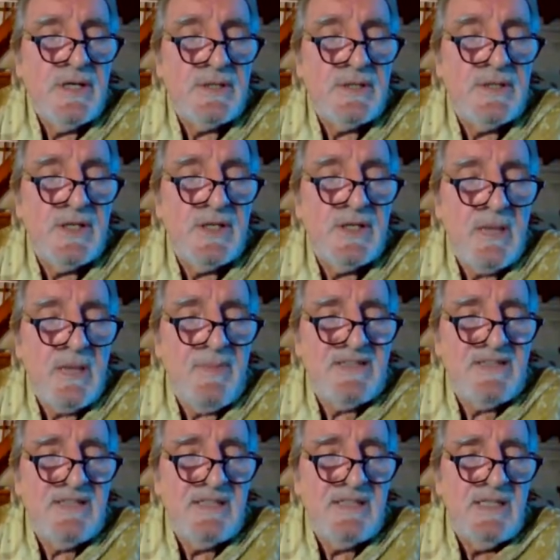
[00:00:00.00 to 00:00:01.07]
the
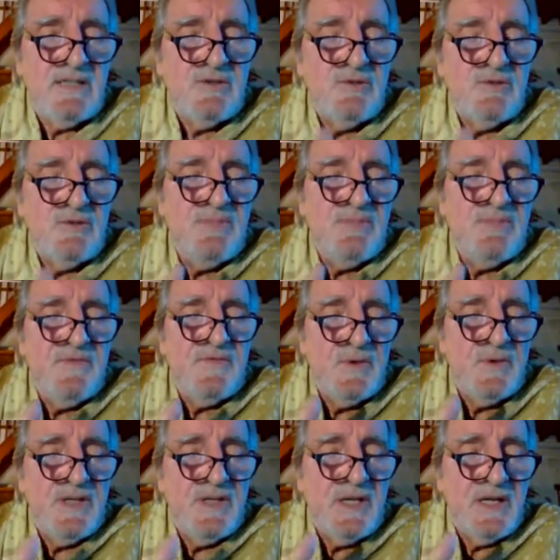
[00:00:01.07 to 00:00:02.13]
capacity to be
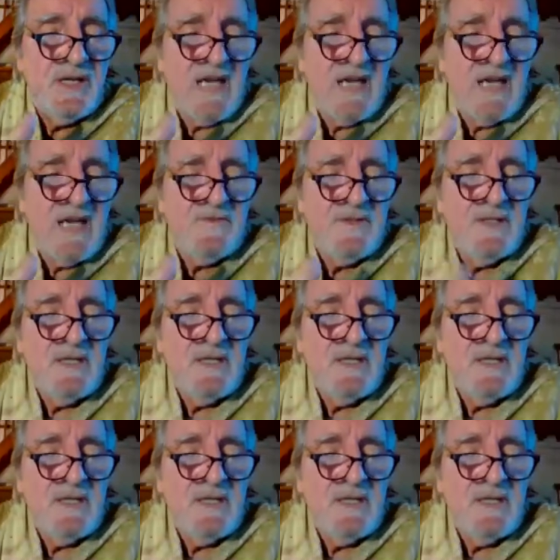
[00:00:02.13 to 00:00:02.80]
fully alive,